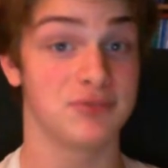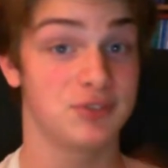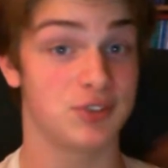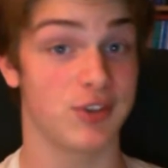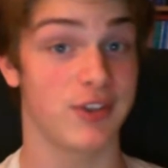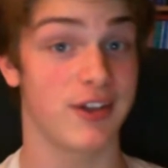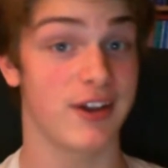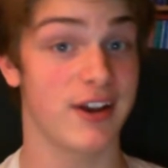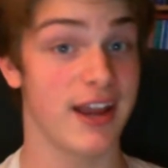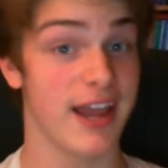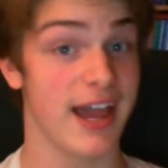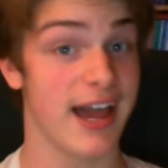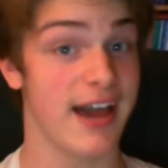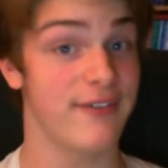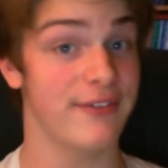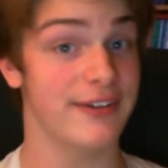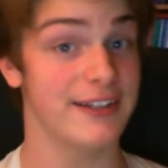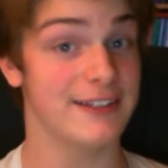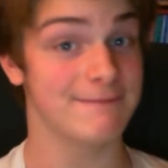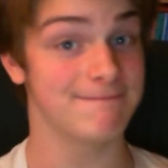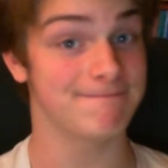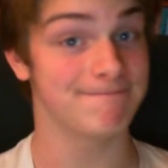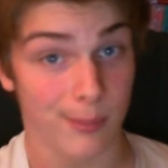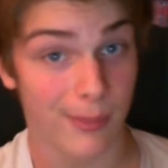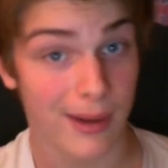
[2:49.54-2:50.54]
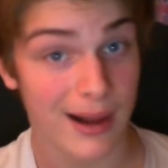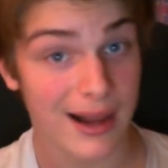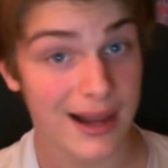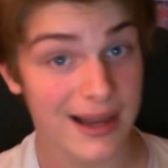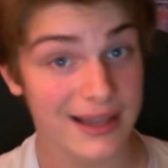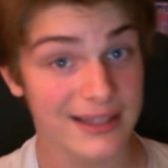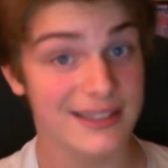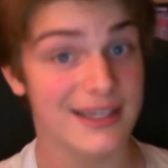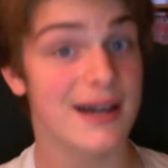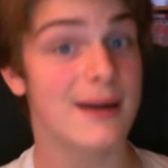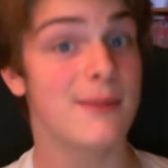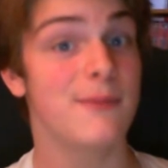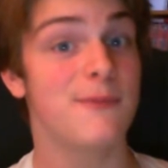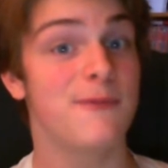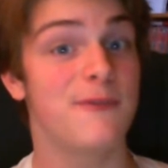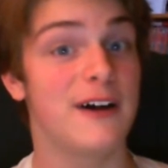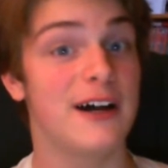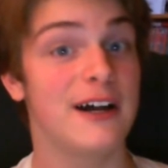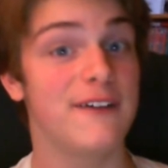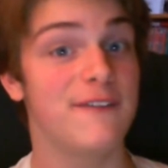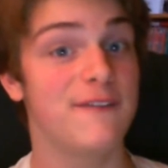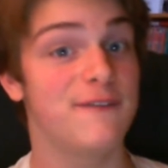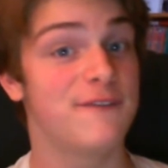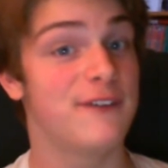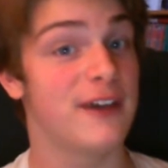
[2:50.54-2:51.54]
So there you have it, my top
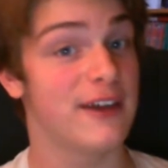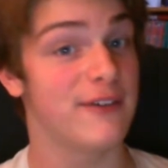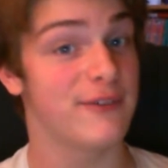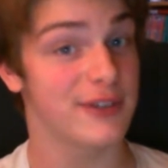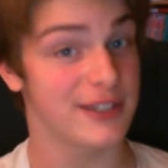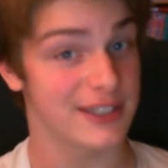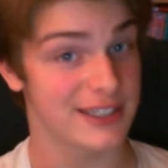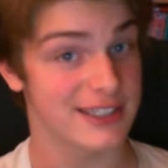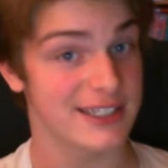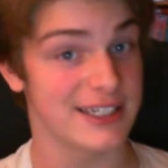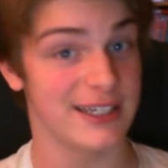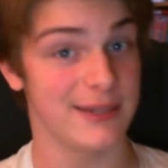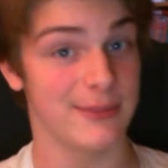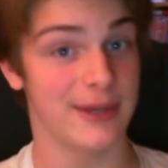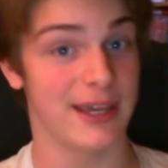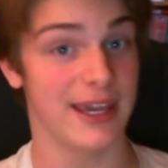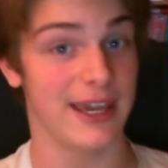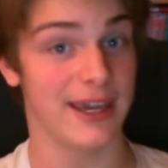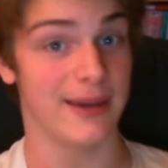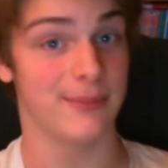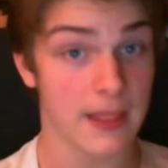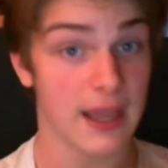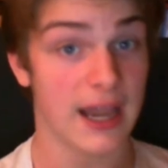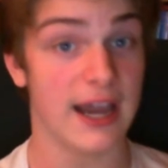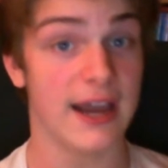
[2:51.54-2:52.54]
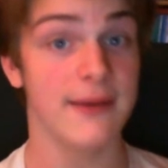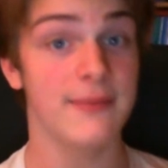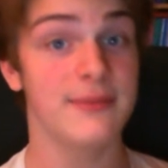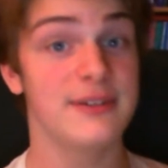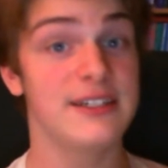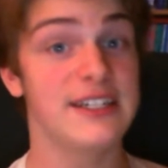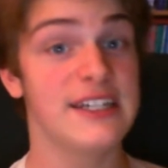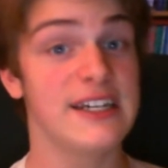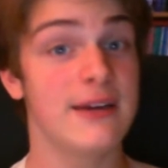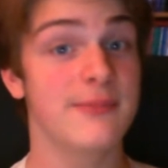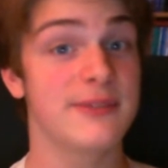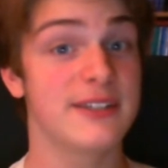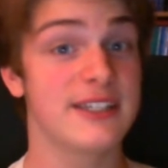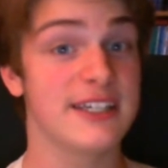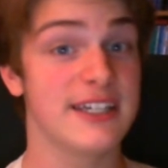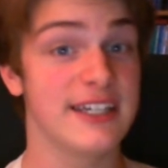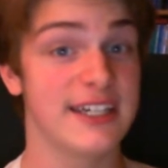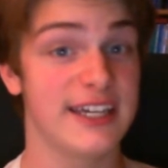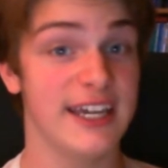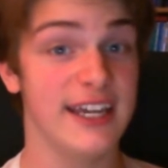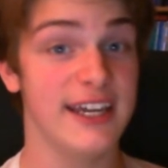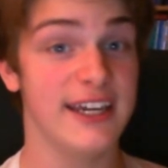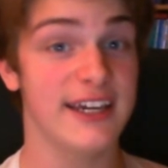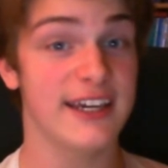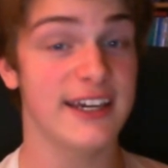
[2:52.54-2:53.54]
5 favorite Steam games. I'm DMZ
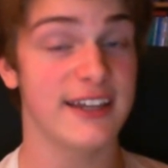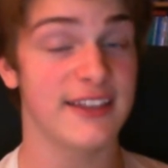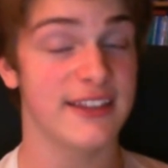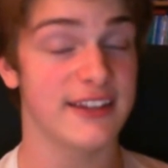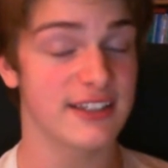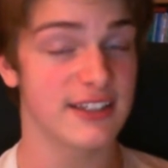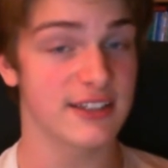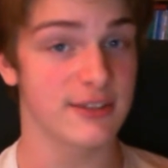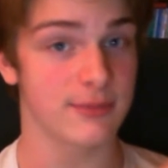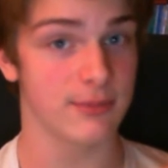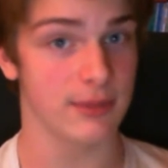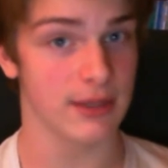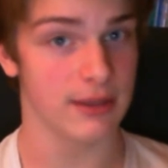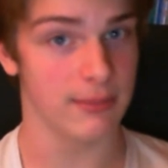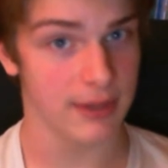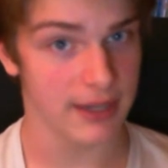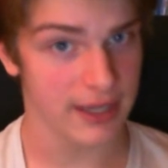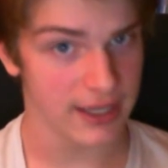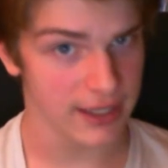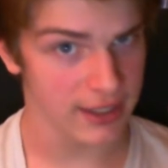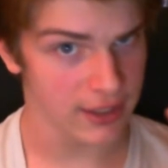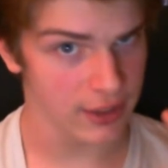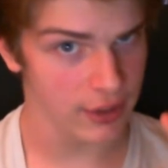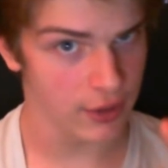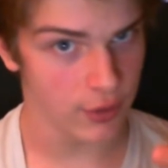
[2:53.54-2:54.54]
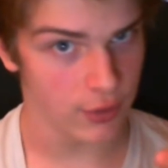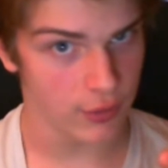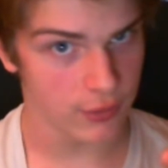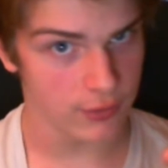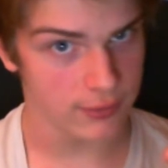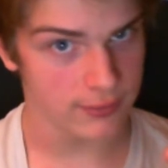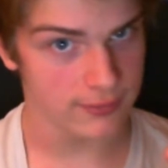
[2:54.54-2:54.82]
Geek, and this is me bidding you...